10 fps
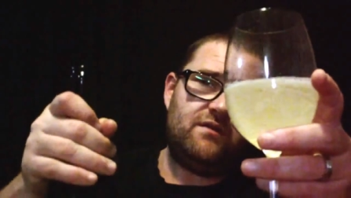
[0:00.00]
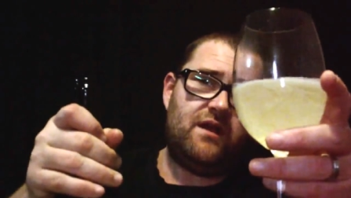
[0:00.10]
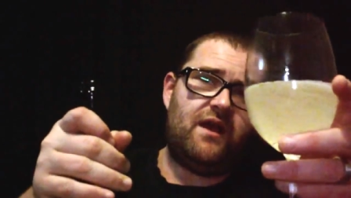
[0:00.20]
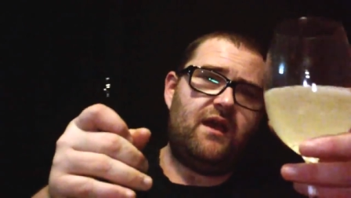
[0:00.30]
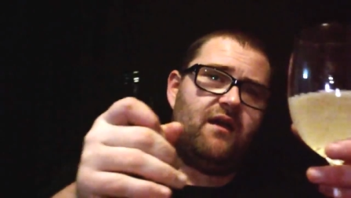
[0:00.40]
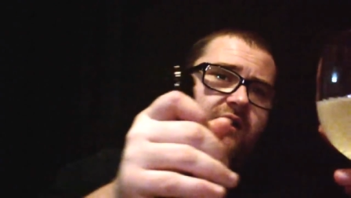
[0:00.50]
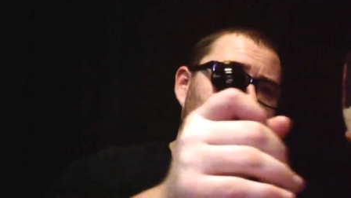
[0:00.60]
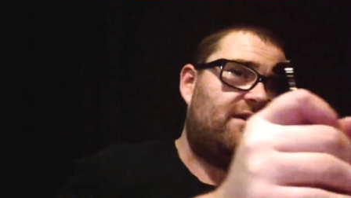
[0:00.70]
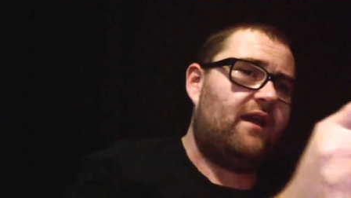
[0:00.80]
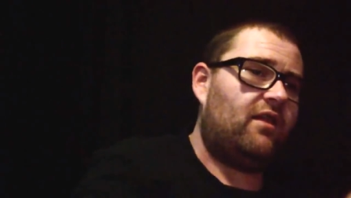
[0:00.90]
Yeah, I'd
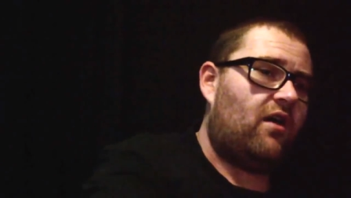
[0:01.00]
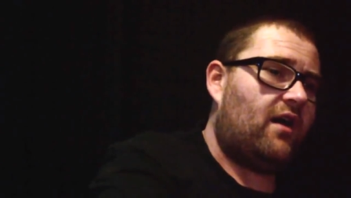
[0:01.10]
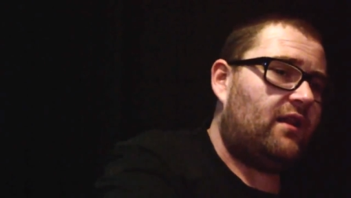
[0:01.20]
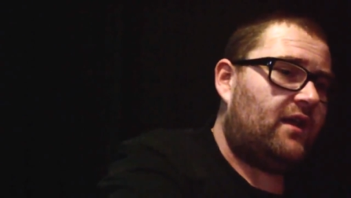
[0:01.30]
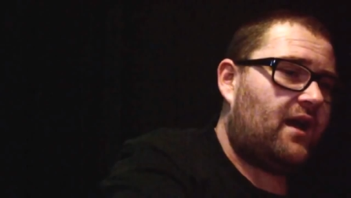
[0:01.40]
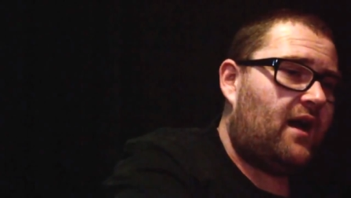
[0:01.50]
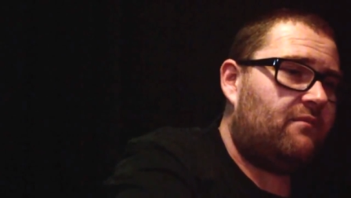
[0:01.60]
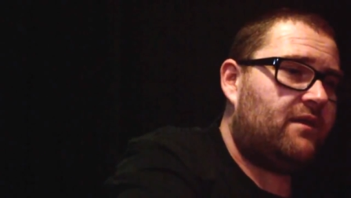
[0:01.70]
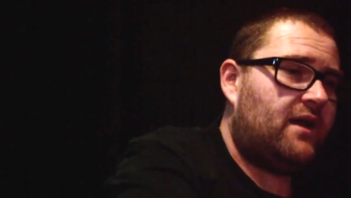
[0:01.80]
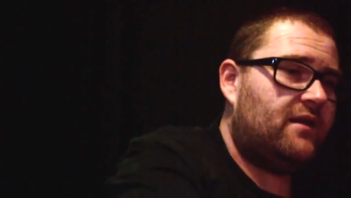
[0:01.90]
say lightly
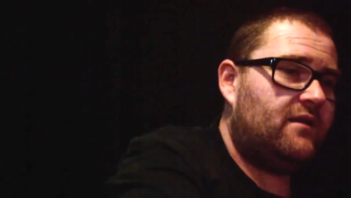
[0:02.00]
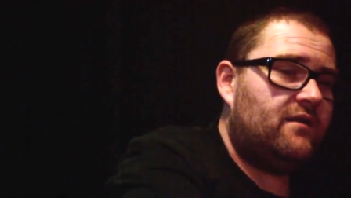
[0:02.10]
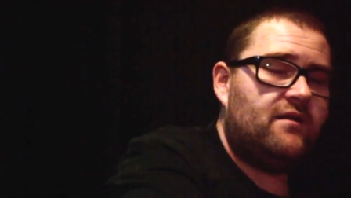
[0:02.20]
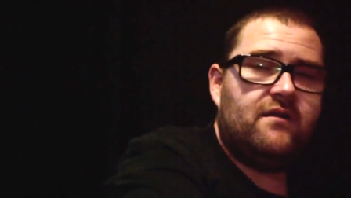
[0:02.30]
carbonated.